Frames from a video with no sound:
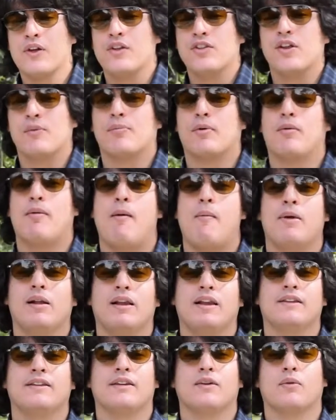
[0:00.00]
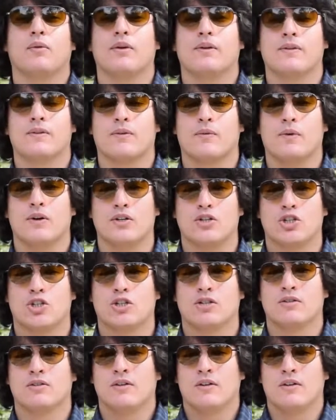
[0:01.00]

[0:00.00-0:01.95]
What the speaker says: the probability with which